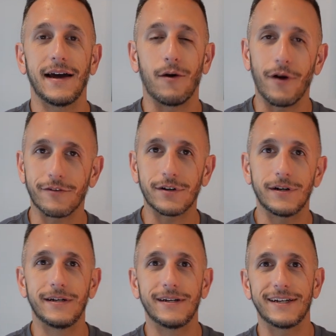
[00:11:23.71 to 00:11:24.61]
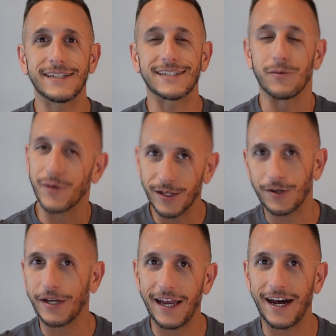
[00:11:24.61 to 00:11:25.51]
However, it's going to be a
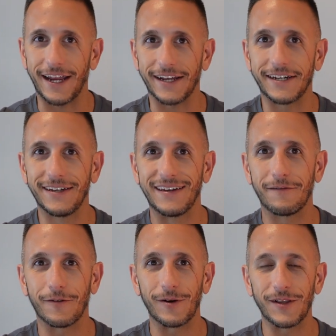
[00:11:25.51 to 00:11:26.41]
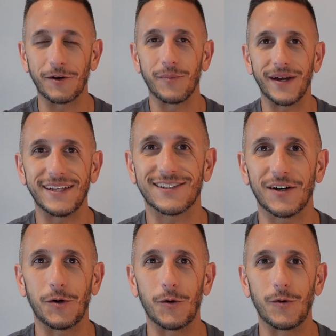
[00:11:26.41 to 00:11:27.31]
little chaotic for a little bit.
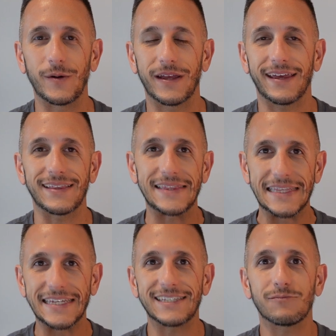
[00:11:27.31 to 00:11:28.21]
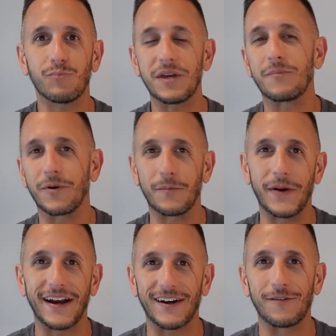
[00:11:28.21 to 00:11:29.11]
So at least be
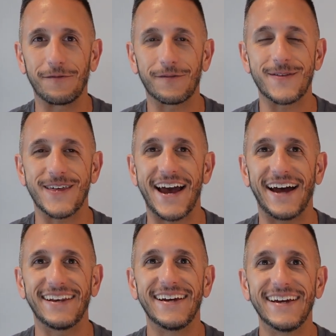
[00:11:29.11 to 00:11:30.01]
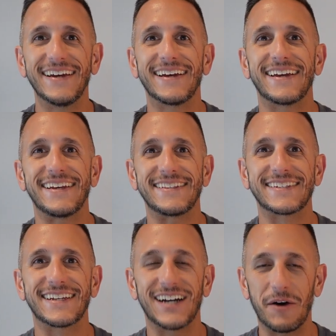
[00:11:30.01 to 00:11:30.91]
prepared for that.
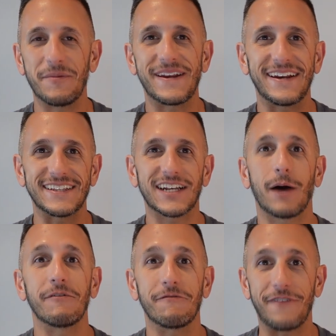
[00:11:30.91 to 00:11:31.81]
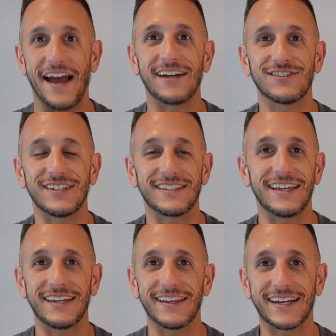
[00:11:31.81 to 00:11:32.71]
It's coming, and it's coming fast. It's
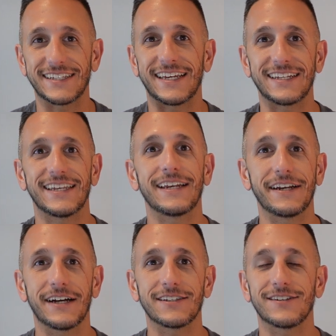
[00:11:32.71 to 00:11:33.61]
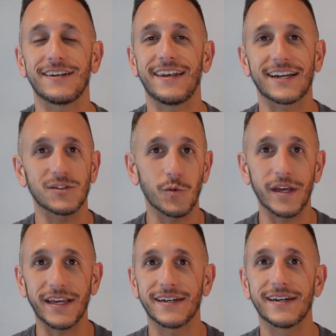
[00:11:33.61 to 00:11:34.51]
hitting, like I said, it's hitting us next
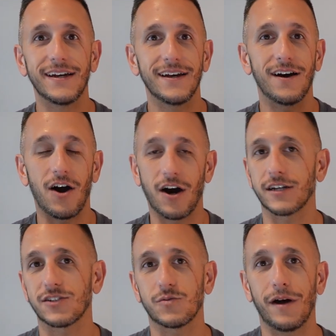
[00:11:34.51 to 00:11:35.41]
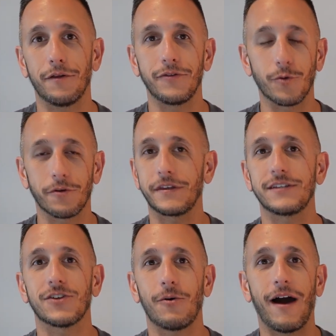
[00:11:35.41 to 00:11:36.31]
week, August 12th,
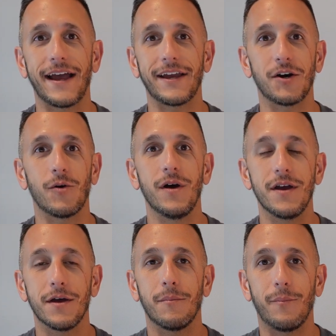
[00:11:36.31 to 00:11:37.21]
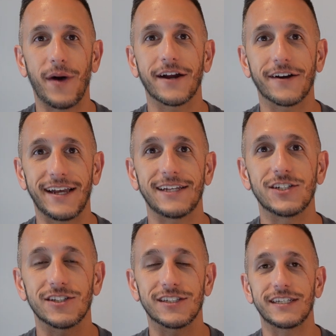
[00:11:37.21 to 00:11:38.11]
Northeast Ohio. Buyer
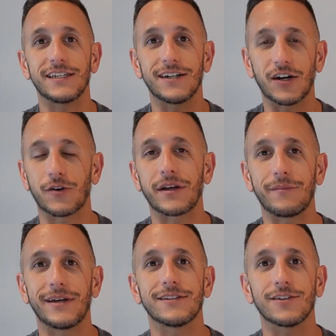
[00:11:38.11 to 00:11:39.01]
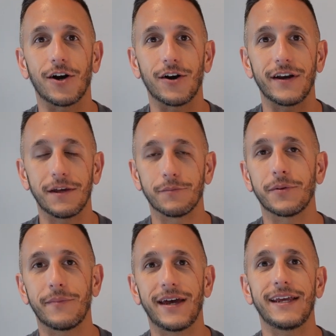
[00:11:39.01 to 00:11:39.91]
agency agreements are
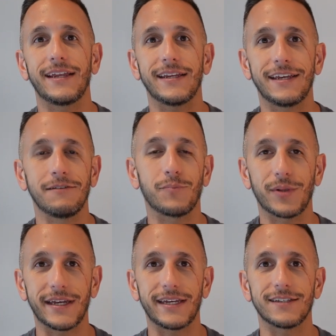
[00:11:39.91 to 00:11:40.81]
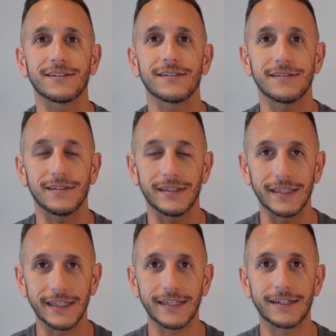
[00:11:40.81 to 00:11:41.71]
implemented in place
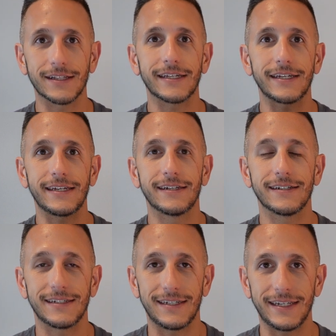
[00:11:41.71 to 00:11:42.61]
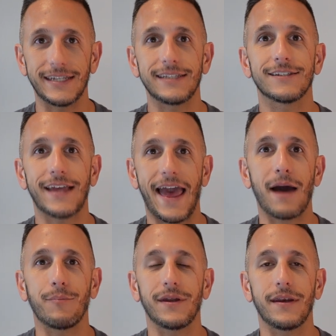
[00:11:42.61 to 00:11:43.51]
legally, needs to
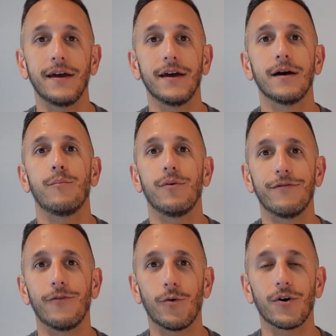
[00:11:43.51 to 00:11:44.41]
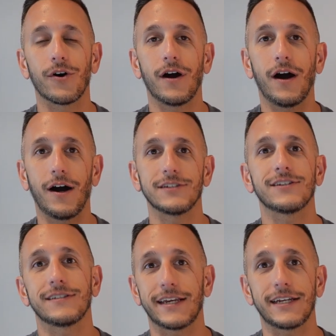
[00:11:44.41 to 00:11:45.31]
happen before
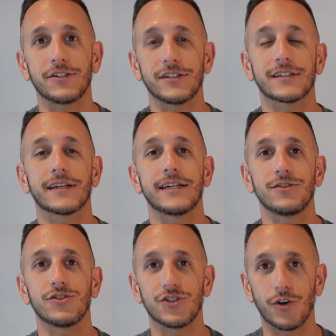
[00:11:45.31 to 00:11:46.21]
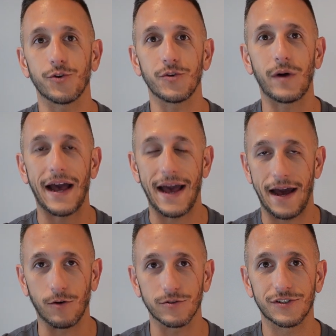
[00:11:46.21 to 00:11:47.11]
us as agents can show you a
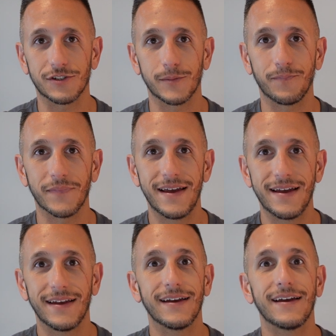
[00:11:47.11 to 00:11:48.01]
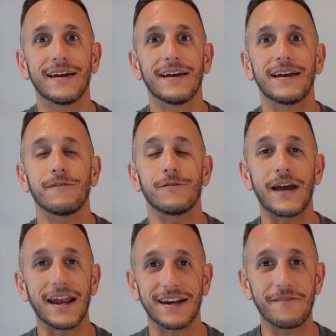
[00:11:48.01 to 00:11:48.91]
house. If
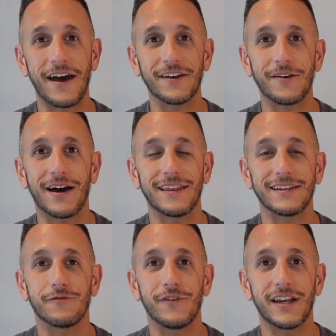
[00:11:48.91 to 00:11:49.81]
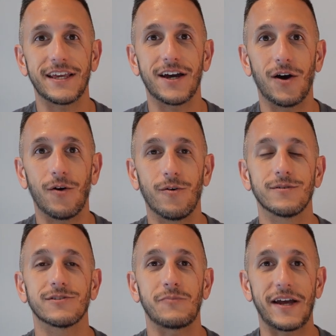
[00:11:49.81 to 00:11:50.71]
you got any value out of this video,
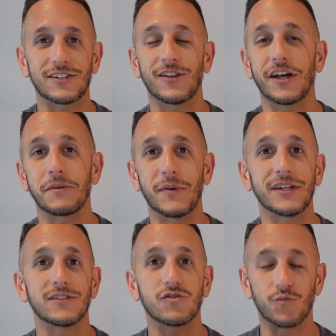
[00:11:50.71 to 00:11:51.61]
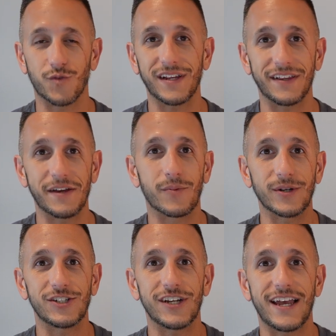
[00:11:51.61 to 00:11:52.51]
smash the like button. It's greatly
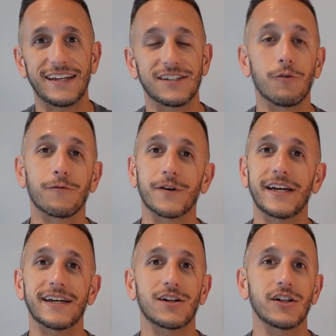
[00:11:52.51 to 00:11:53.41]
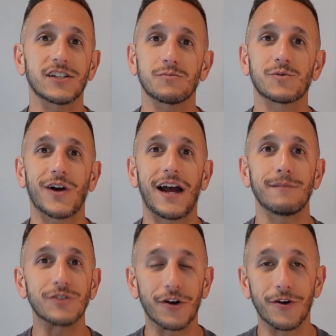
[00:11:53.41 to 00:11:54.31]
appreciated. Don't forget, click
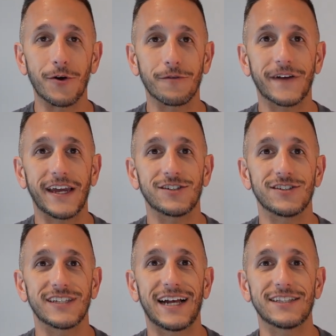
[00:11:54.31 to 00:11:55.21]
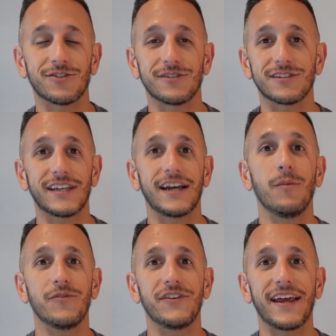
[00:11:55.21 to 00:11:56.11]
subscribe, turn notifications on so you can stay
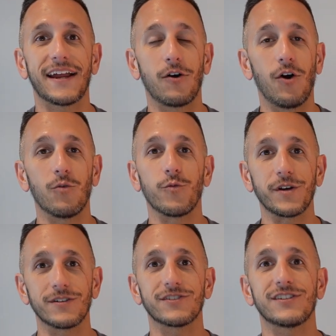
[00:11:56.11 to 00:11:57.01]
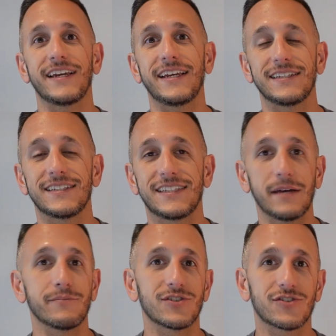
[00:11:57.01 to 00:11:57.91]
up to date on all real estate
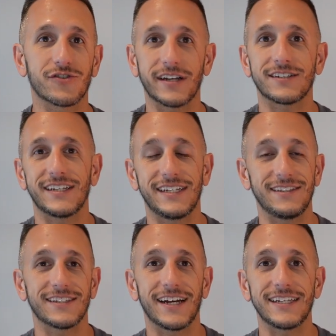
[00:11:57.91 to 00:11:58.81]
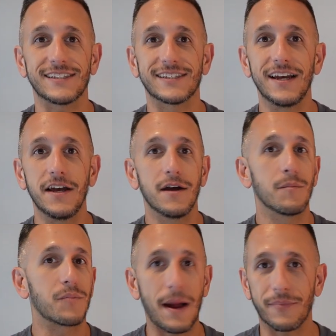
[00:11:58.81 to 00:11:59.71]
tips, tricks, insights,
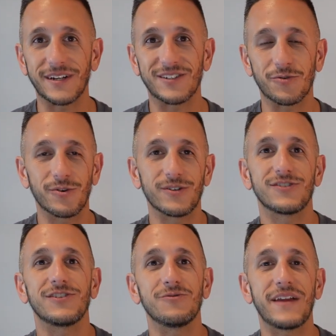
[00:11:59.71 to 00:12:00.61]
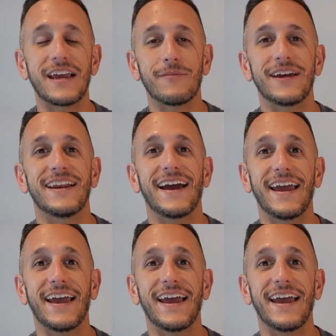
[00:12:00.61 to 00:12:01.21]
property tours, you name it.